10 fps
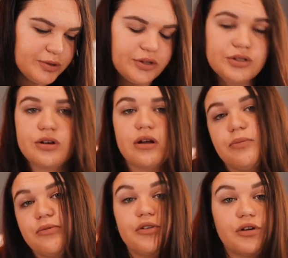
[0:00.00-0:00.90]
so I just got
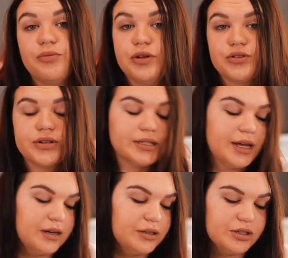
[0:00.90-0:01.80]
up Photo Pinterest
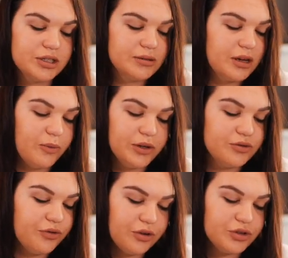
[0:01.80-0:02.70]
and just
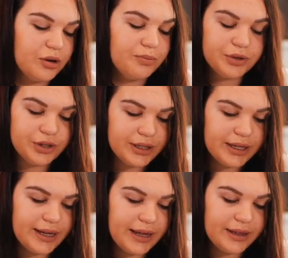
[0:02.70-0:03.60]
went to Photoshop, blurred
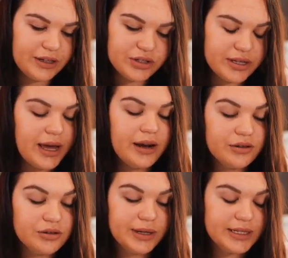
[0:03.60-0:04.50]
it, and then just
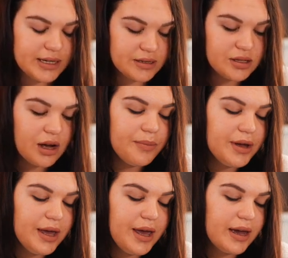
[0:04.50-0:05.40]
added it to my desktop,
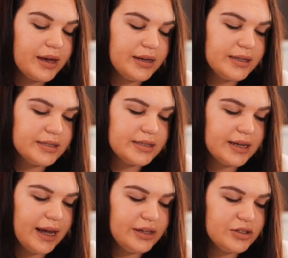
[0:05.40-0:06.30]

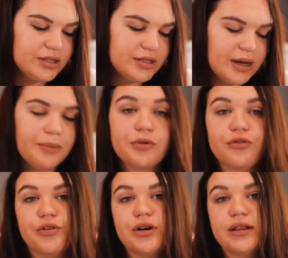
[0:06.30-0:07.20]
because I
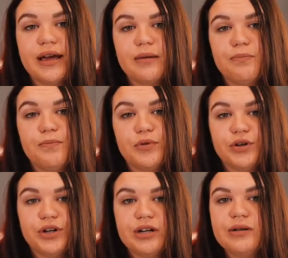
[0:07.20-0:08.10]
prefer like a
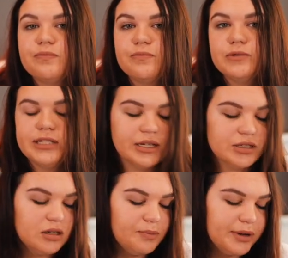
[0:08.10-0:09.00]
blurred
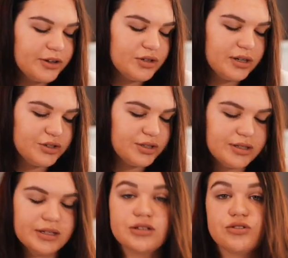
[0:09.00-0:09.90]
desktop picture. It
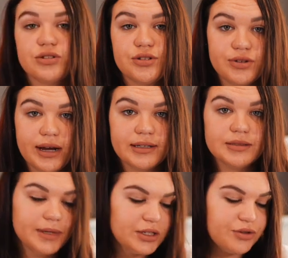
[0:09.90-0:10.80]
just doesn't
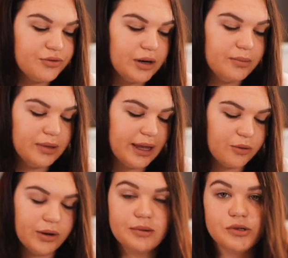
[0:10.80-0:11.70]
distract much from
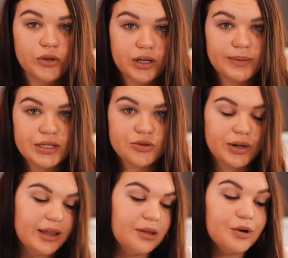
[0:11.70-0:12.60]
like what I'm doing on my
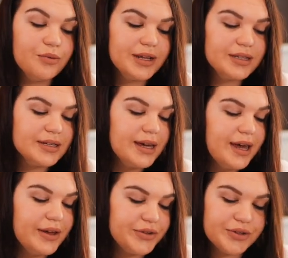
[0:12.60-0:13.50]
screen at the moment.
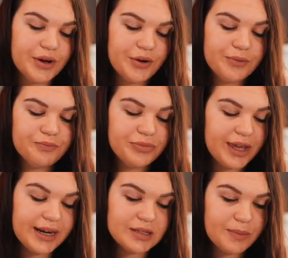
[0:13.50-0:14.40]
So
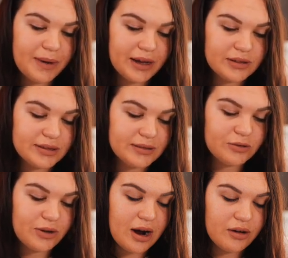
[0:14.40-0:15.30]
that is my
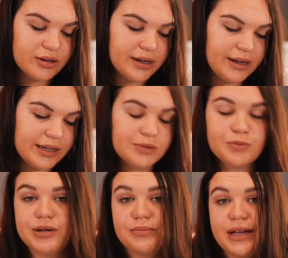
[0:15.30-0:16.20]
background. It's
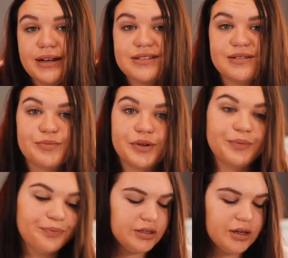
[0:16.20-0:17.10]
pretty plain and
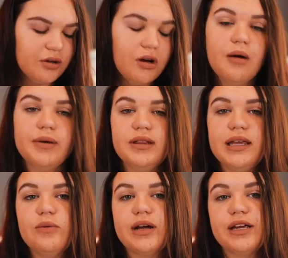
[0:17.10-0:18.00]
simple. So
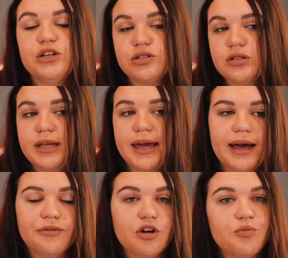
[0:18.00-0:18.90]
commonly what I usually
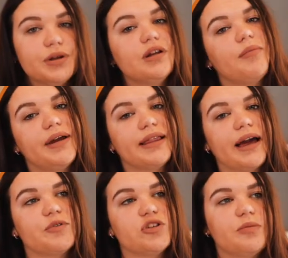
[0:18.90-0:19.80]
have open on my
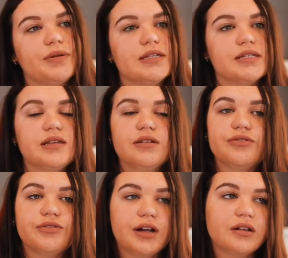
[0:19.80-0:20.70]
laptop is
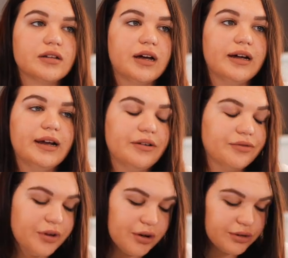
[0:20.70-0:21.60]
either Final Cut
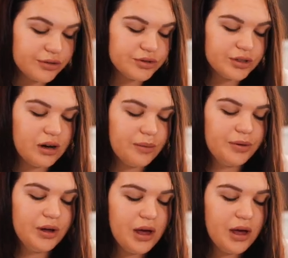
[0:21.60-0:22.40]
and Photoshop,